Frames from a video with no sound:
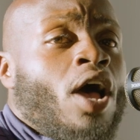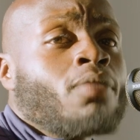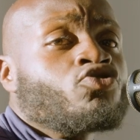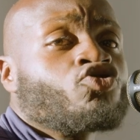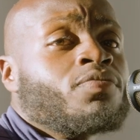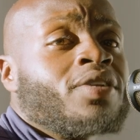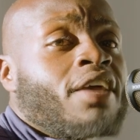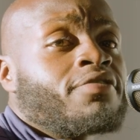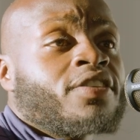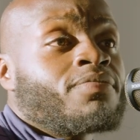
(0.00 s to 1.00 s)
So I'm screaming
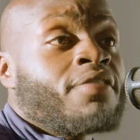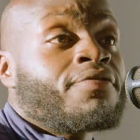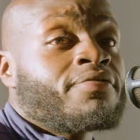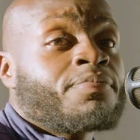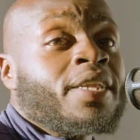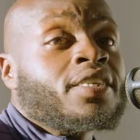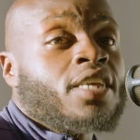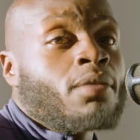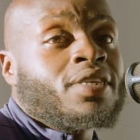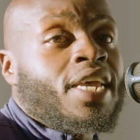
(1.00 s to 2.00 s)
that if
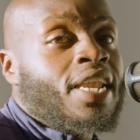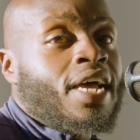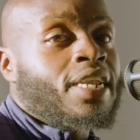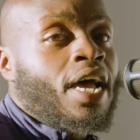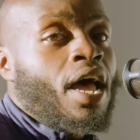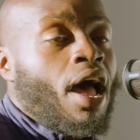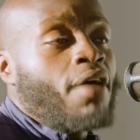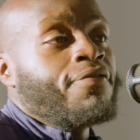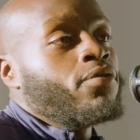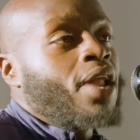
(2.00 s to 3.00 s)
Spence comes at it like that,
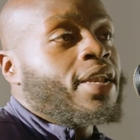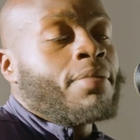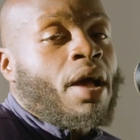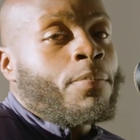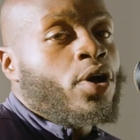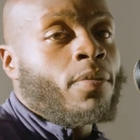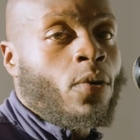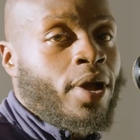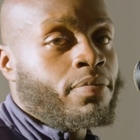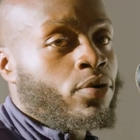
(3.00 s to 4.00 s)
I feel like they might put him
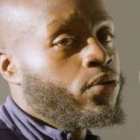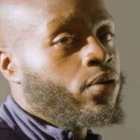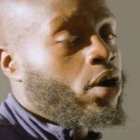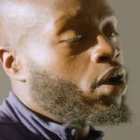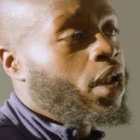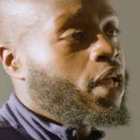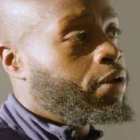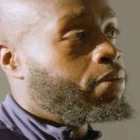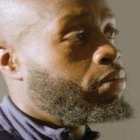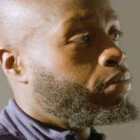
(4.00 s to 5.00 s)
away, bro. I can't lie.